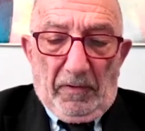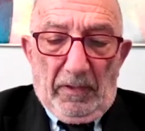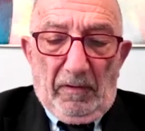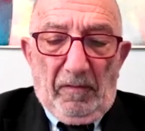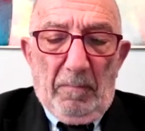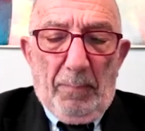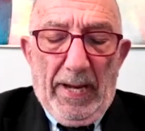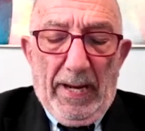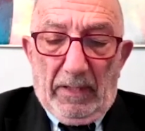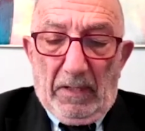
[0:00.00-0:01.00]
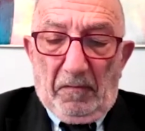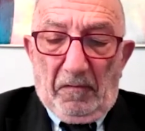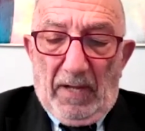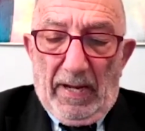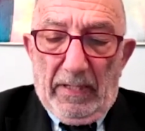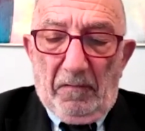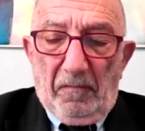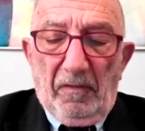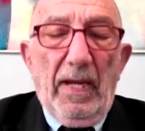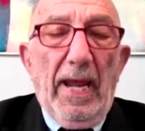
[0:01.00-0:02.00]
his impact on
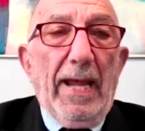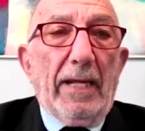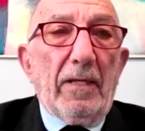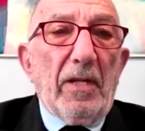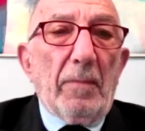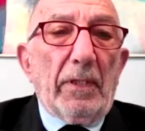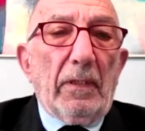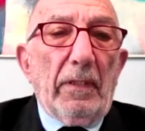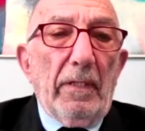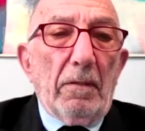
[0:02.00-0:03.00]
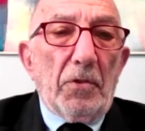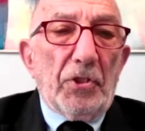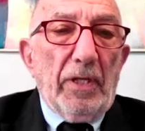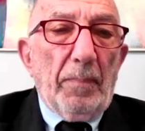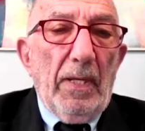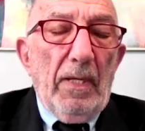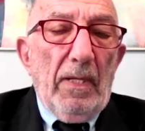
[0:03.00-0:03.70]
science, academic leadership,